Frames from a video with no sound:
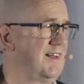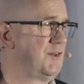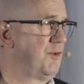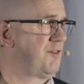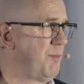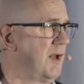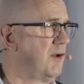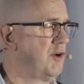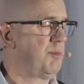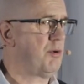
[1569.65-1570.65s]
It does depend
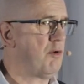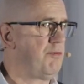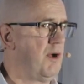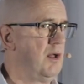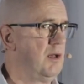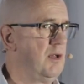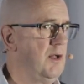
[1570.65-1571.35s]
on your profile,